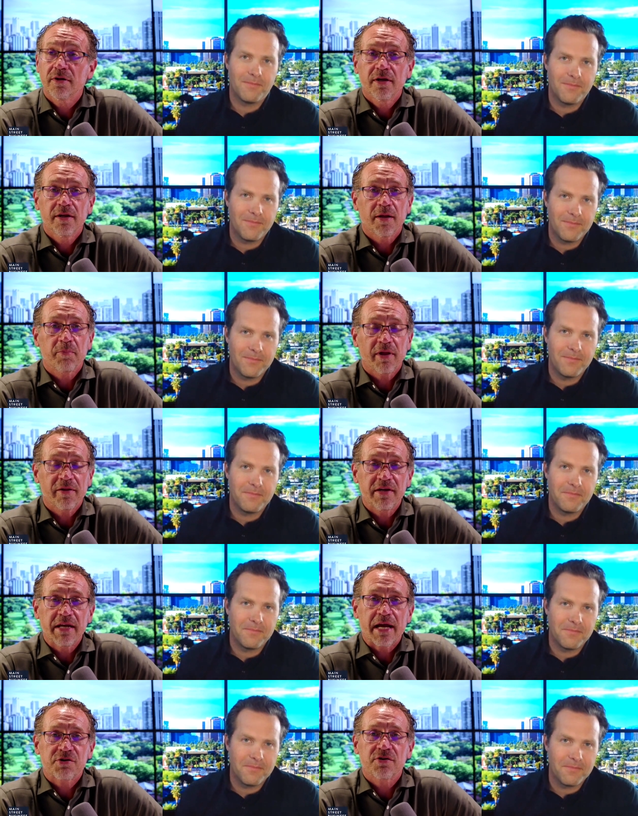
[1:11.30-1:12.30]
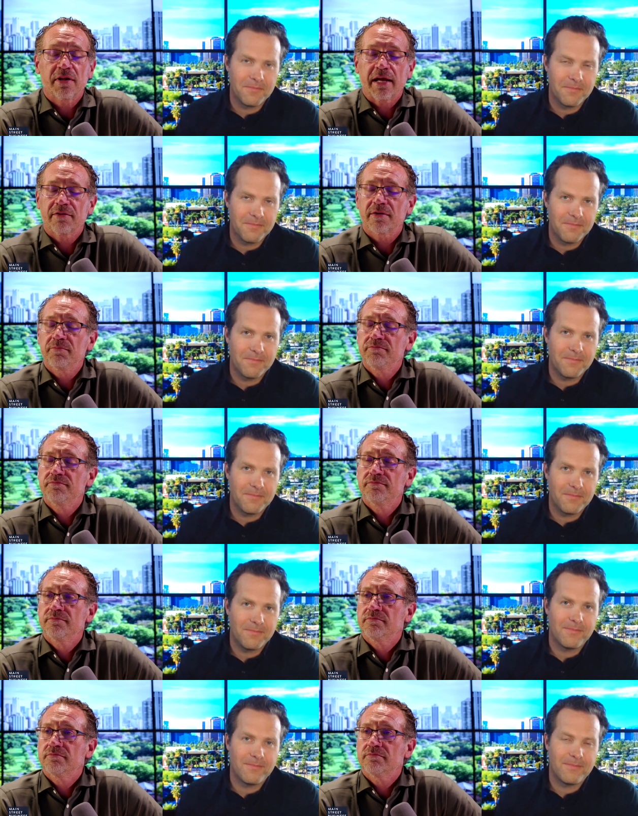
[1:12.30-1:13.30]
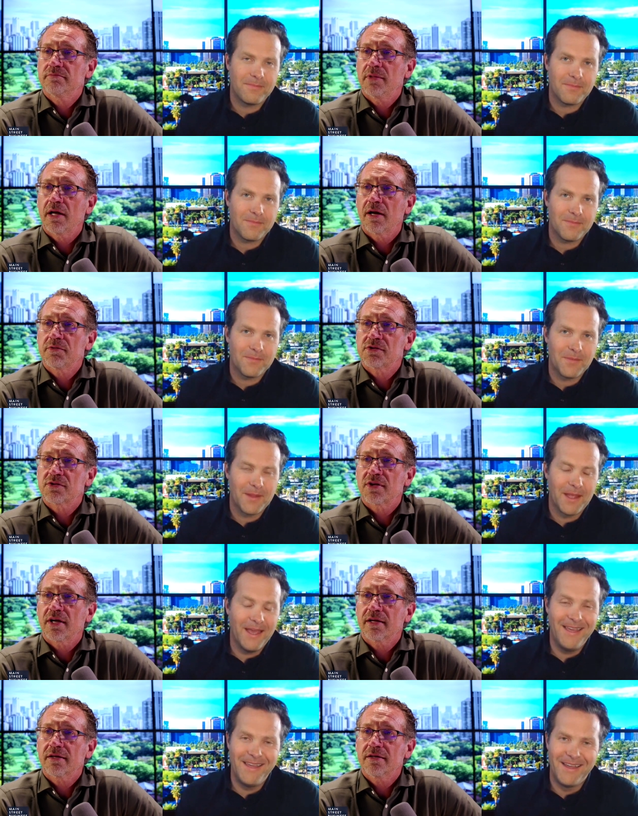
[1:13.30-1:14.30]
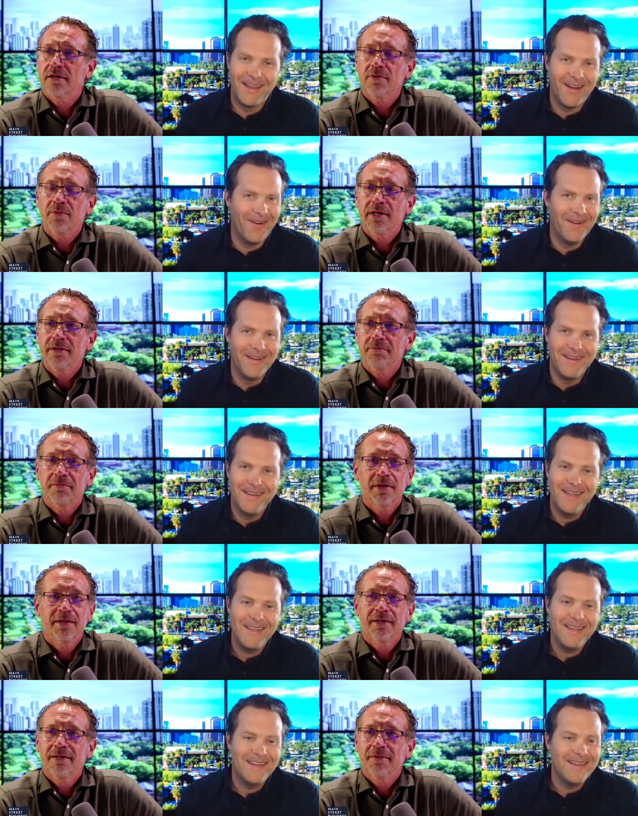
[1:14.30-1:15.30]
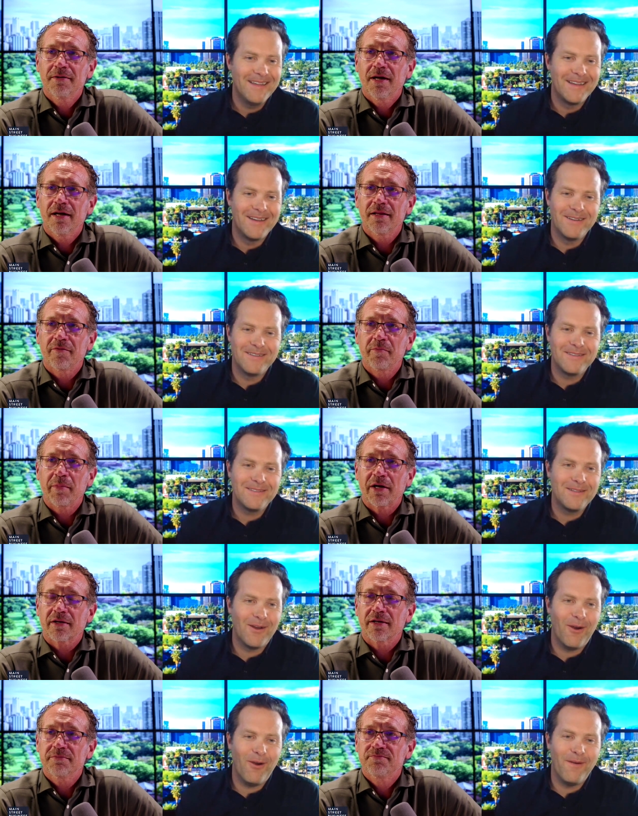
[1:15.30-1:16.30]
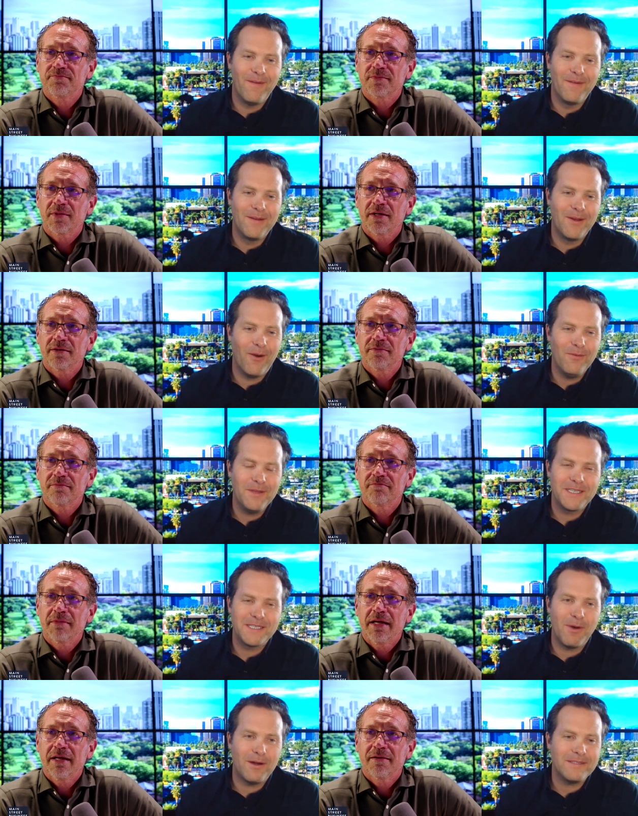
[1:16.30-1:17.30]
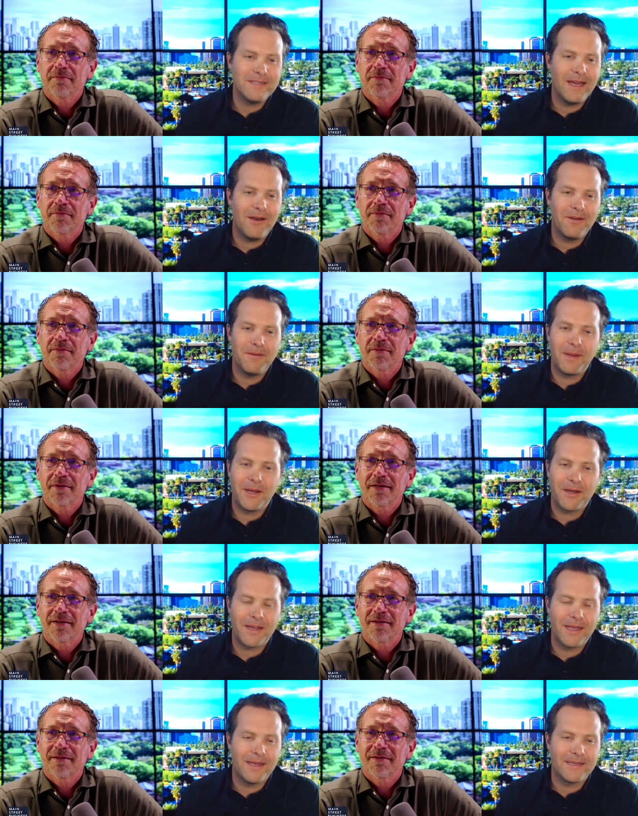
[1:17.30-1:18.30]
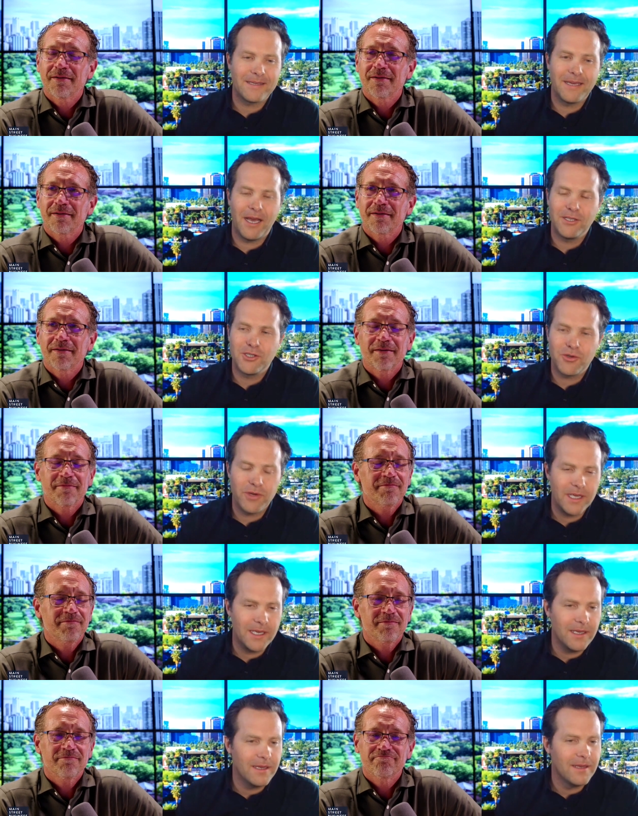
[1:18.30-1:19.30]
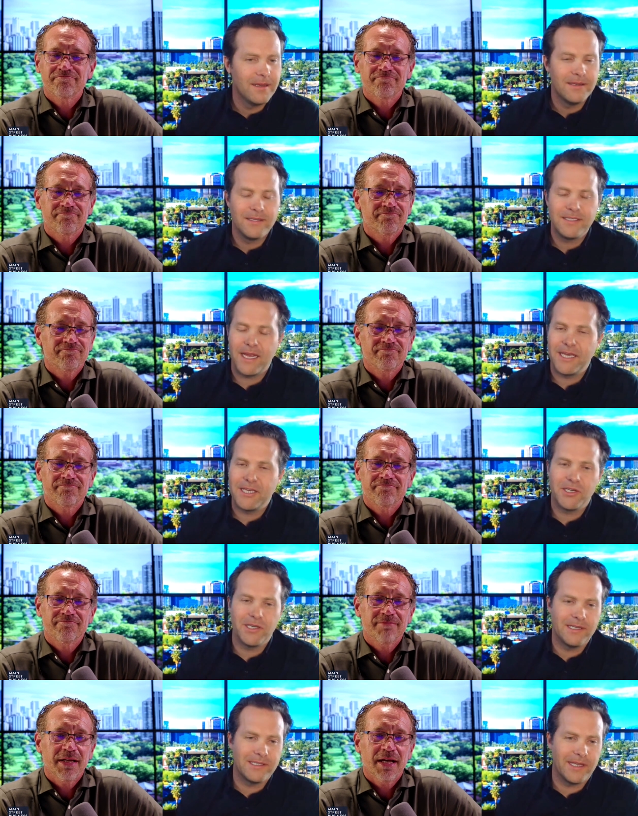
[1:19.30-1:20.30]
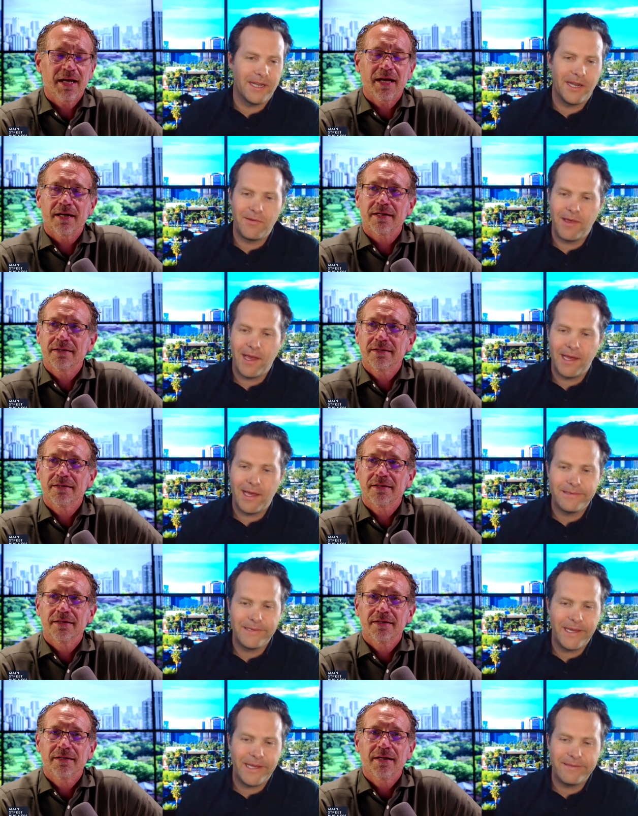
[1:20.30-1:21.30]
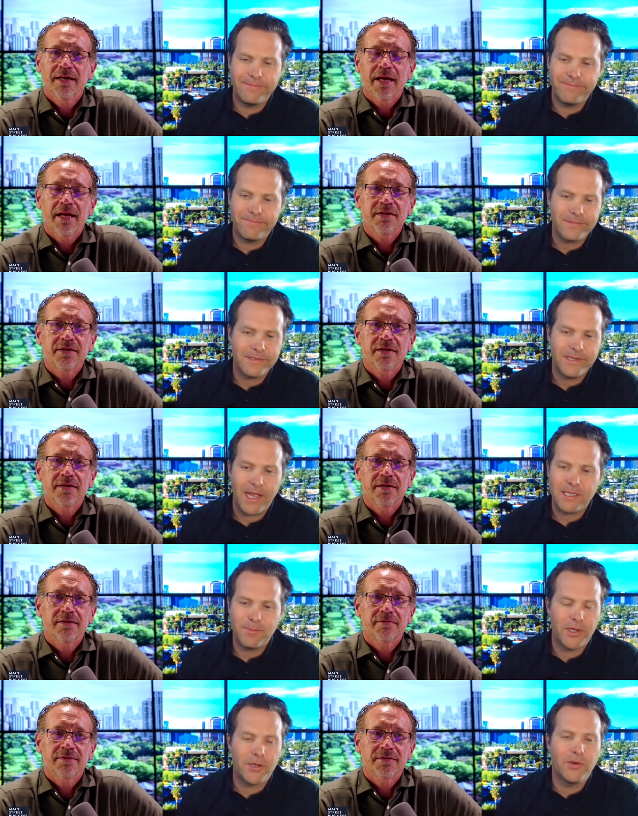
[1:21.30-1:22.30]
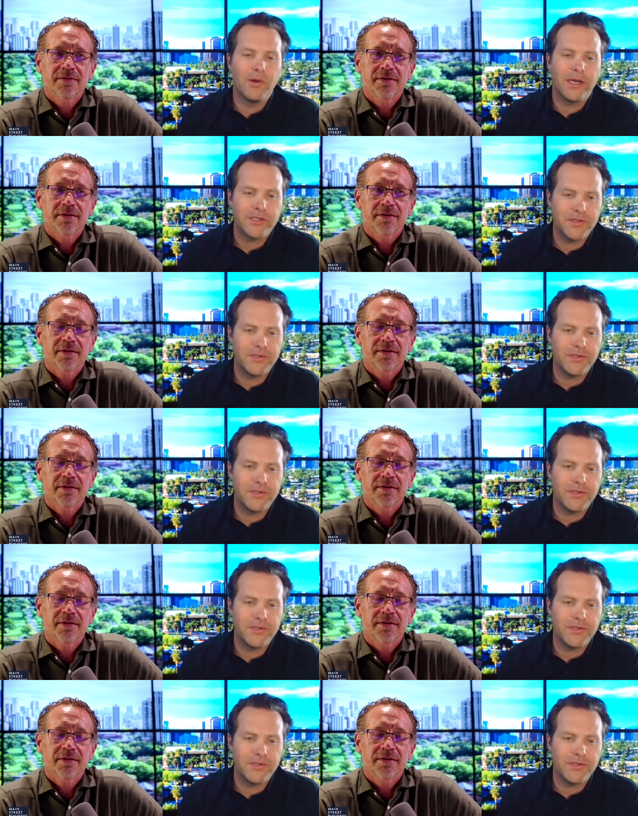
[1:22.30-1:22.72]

Speaker 1: They played the national anthem, and I was just like, you know what? I love America. You know,
Speaker 2: only small town America, country station yeah. is going to do that, and it, that's pretty cool,